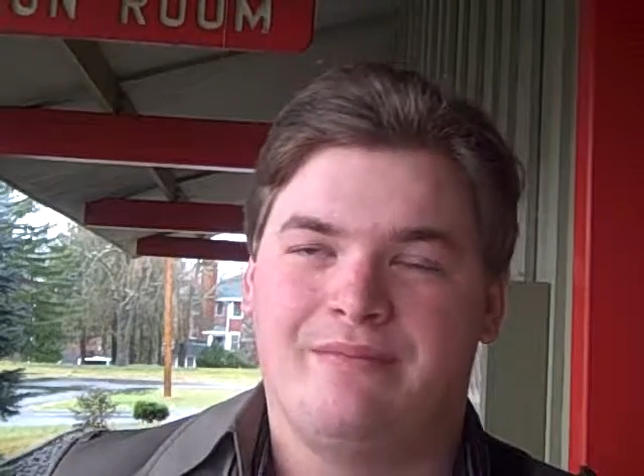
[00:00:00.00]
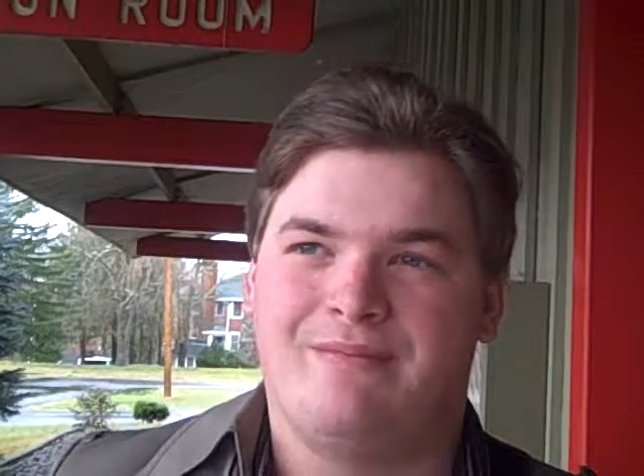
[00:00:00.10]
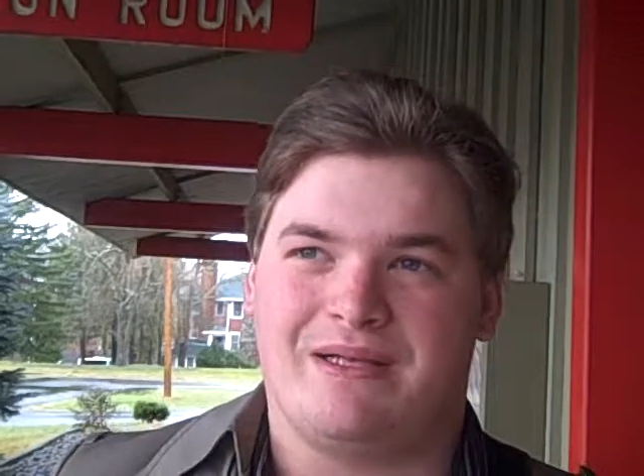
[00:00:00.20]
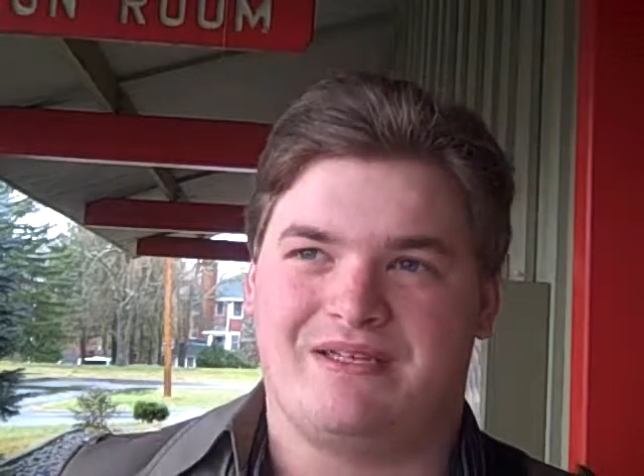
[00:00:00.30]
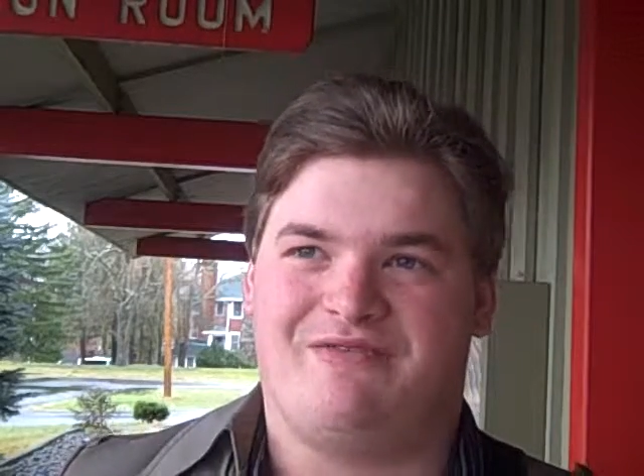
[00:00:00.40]

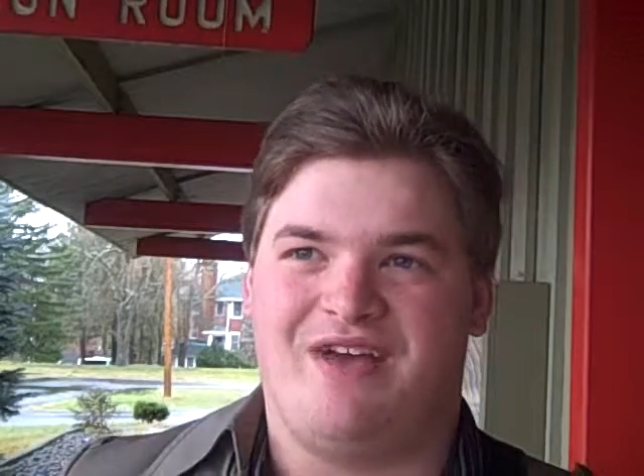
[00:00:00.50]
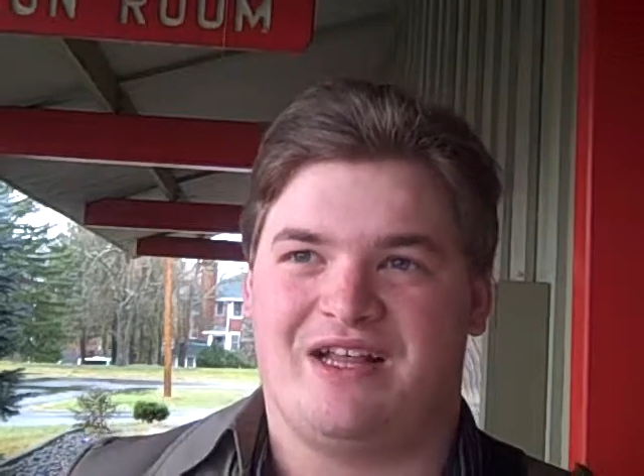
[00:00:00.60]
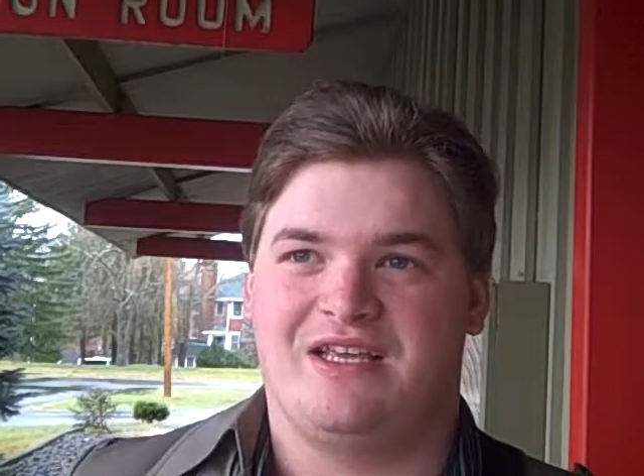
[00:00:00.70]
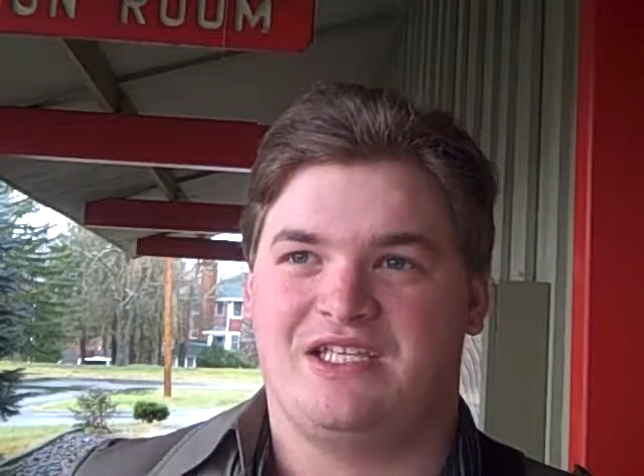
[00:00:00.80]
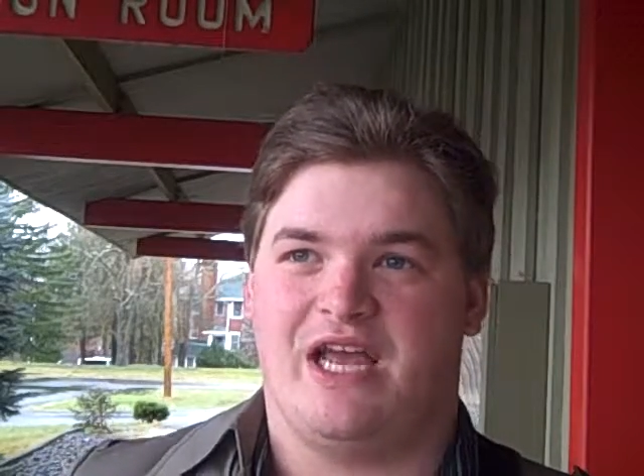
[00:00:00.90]
That's the
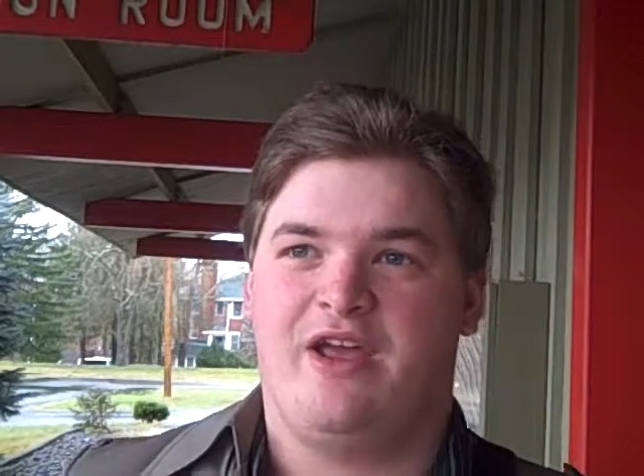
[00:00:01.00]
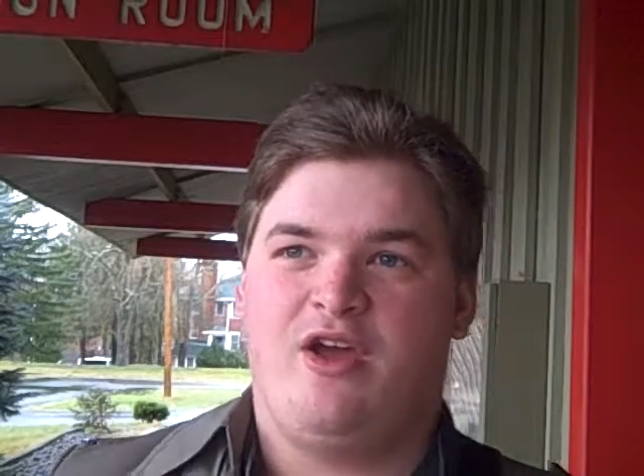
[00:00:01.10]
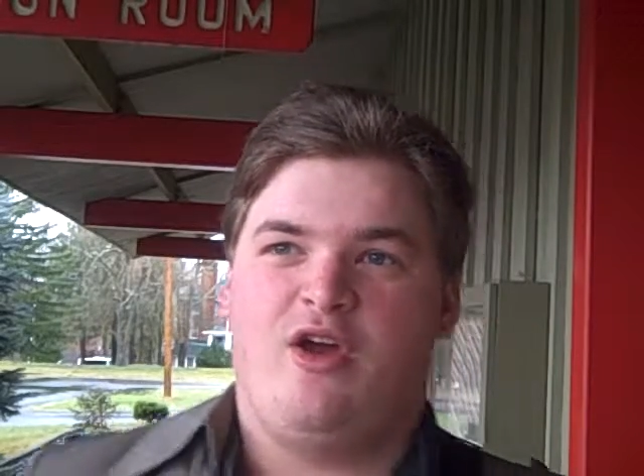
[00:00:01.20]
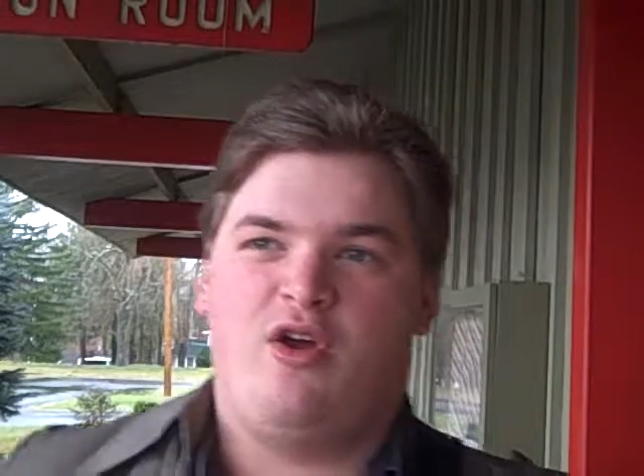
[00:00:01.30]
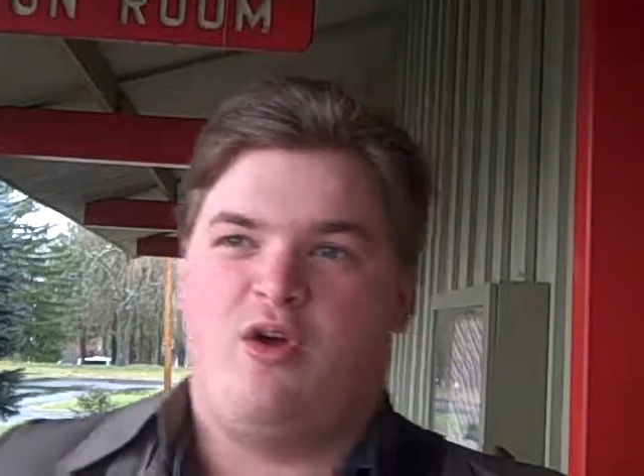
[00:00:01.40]
fact. They say,
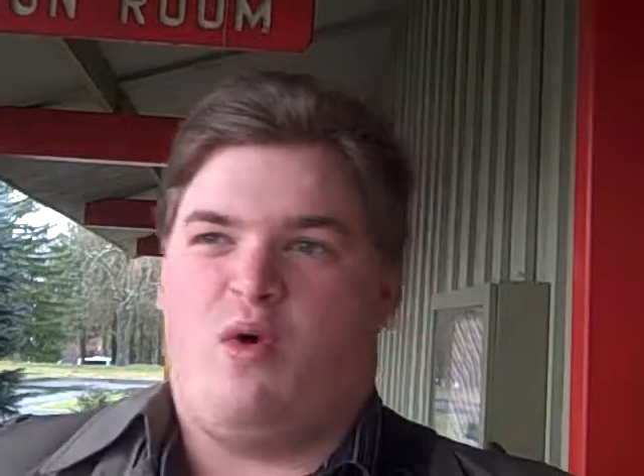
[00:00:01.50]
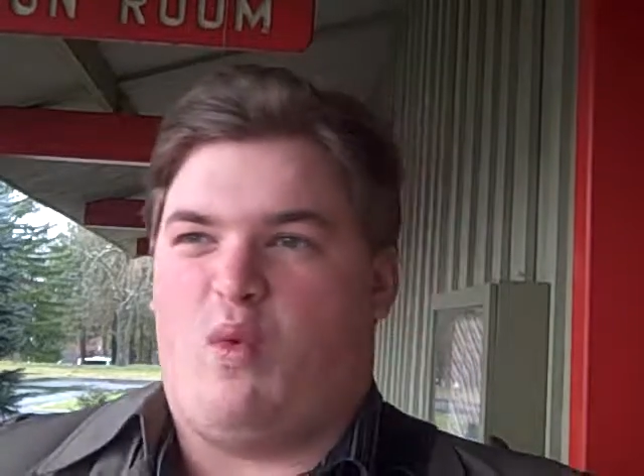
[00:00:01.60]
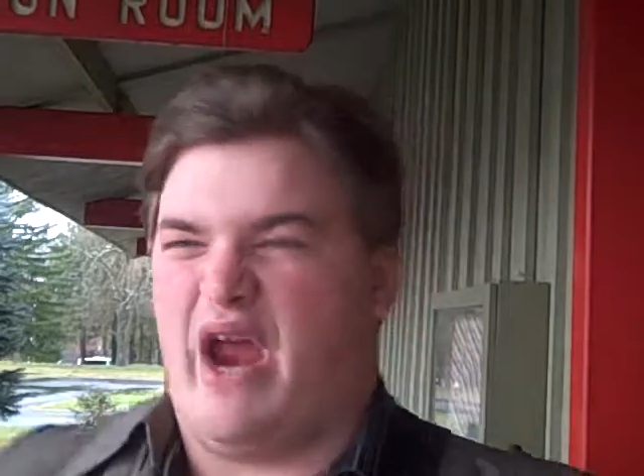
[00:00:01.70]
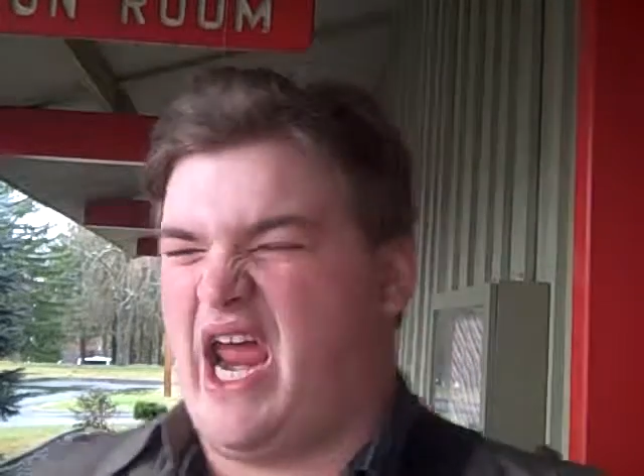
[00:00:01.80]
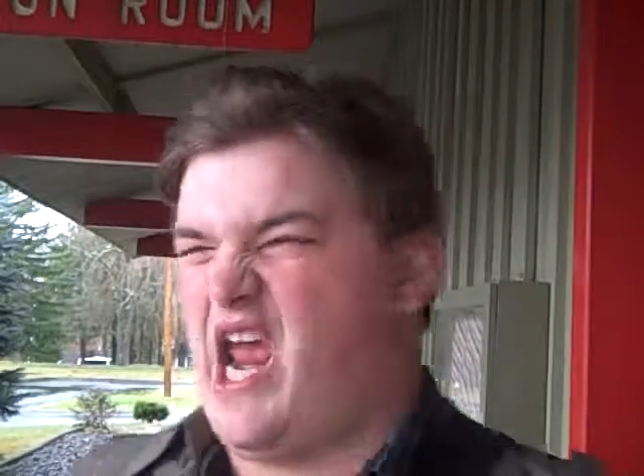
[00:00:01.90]

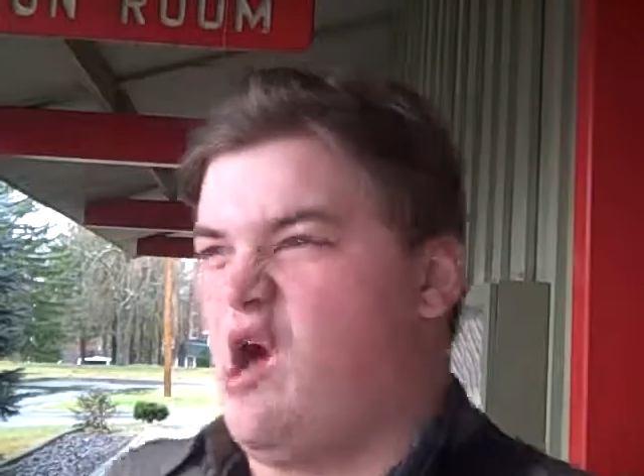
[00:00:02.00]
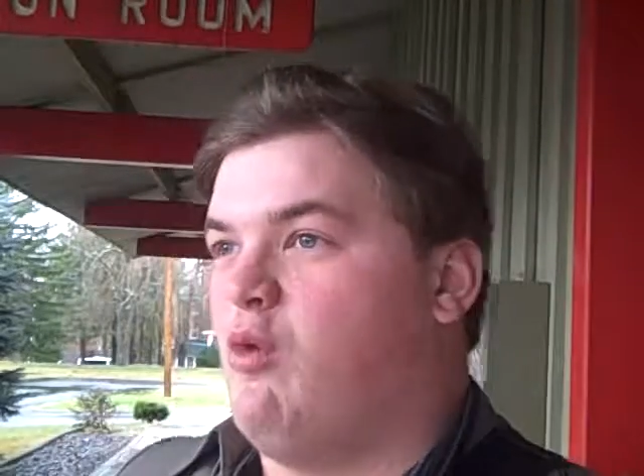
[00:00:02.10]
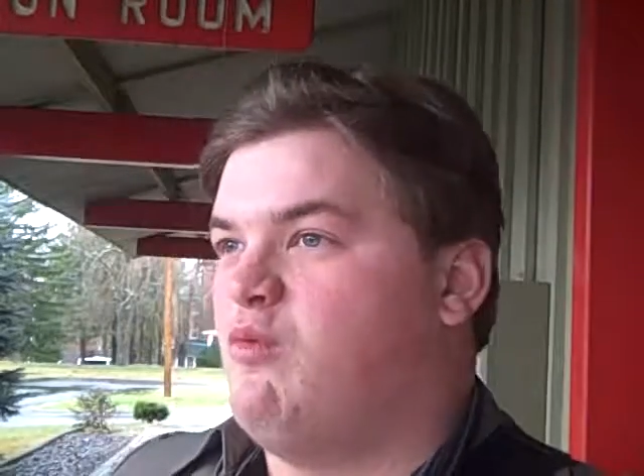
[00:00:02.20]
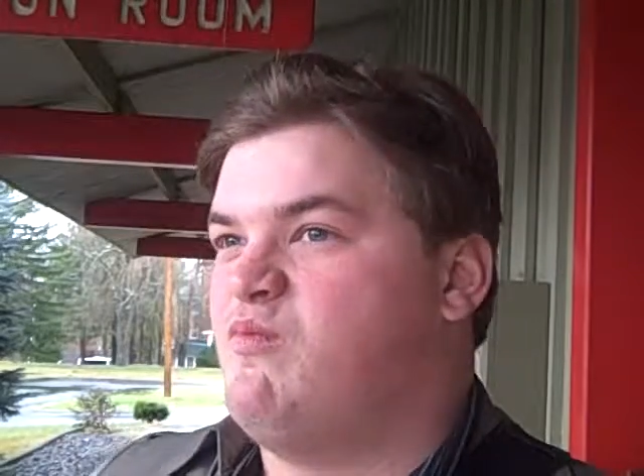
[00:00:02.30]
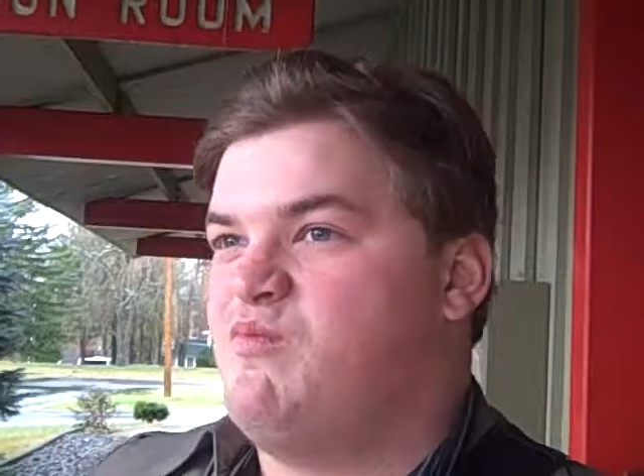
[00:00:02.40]
well,